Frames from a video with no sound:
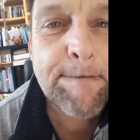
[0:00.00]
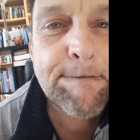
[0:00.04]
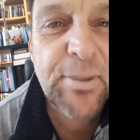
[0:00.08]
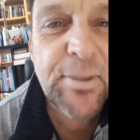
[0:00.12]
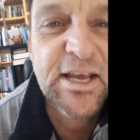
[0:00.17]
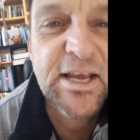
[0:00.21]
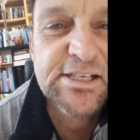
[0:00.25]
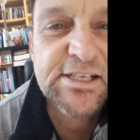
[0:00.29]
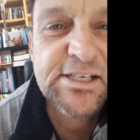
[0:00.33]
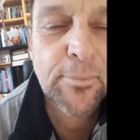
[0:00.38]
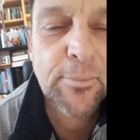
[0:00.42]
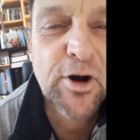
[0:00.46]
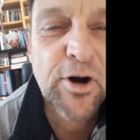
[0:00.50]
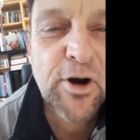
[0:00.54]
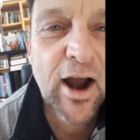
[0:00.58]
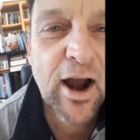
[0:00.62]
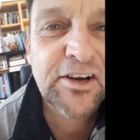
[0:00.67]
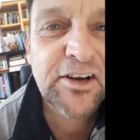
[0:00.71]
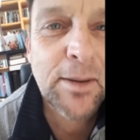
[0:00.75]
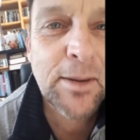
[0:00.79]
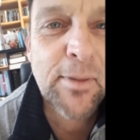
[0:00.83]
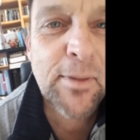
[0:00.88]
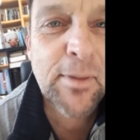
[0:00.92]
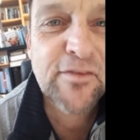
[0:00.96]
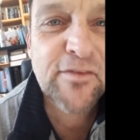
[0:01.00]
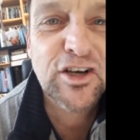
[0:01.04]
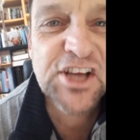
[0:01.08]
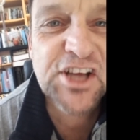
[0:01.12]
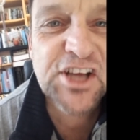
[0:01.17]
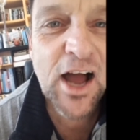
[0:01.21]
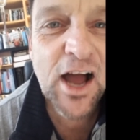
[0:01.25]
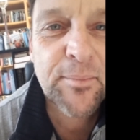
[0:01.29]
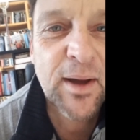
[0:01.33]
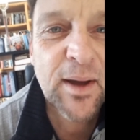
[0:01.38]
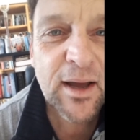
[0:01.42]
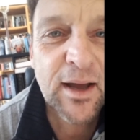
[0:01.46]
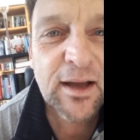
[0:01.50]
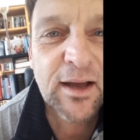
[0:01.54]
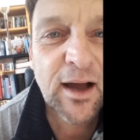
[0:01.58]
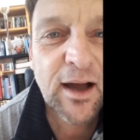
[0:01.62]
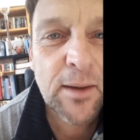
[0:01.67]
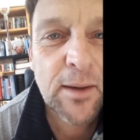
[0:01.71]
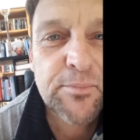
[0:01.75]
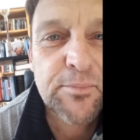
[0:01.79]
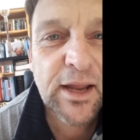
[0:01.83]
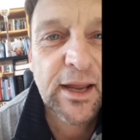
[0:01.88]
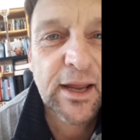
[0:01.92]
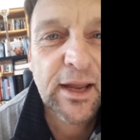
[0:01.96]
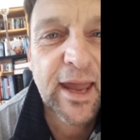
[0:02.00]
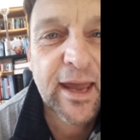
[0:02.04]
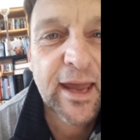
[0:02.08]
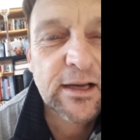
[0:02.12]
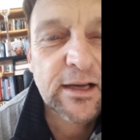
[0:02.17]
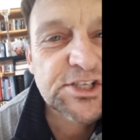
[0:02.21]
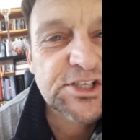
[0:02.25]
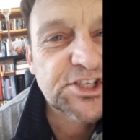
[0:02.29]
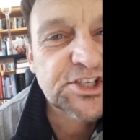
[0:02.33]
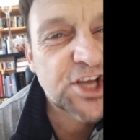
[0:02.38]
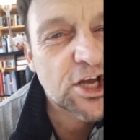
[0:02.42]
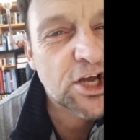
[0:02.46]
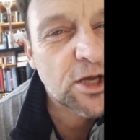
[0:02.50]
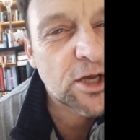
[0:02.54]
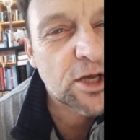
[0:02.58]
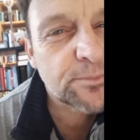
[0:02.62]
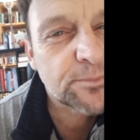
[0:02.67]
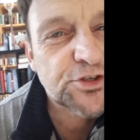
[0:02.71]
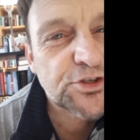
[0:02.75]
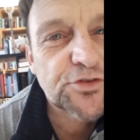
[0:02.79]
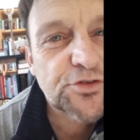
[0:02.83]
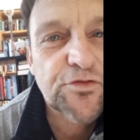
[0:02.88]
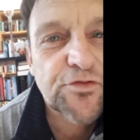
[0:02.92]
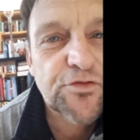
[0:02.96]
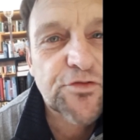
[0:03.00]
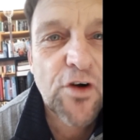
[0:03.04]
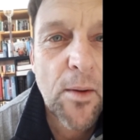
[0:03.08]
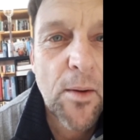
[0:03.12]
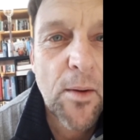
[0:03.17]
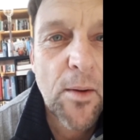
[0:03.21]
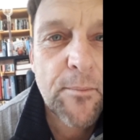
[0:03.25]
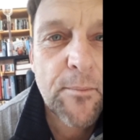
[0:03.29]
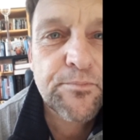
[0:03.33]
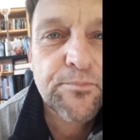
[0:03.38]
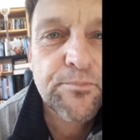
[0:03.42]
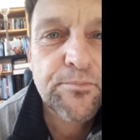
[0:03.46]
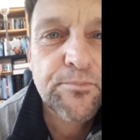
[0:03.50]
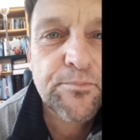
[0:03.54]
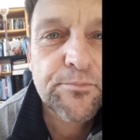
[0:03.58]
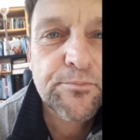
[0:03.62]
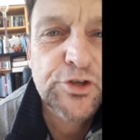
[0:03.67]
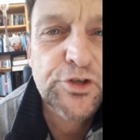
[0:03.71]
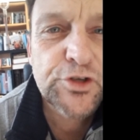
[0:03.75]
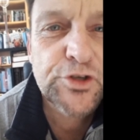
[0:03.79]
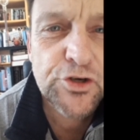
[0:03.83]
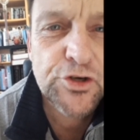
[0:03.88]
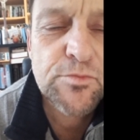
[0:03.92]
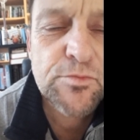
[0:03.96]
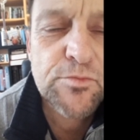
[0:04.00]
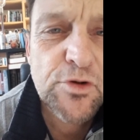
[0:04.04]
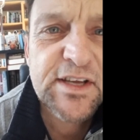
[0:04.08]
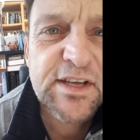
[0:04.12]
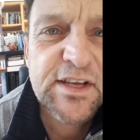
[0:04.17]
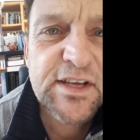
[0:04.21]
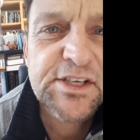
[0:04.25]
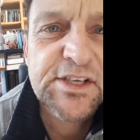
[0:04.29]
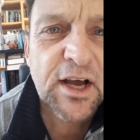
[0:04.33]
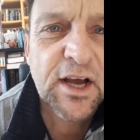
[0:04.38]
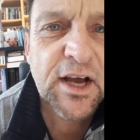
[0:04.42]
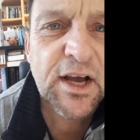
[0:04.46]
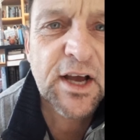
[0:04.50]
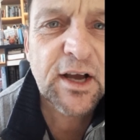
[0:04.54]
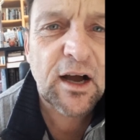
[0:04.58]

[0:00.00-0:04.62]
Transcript: Please come around, come have a good time. I'm bringing excerpts from two movies,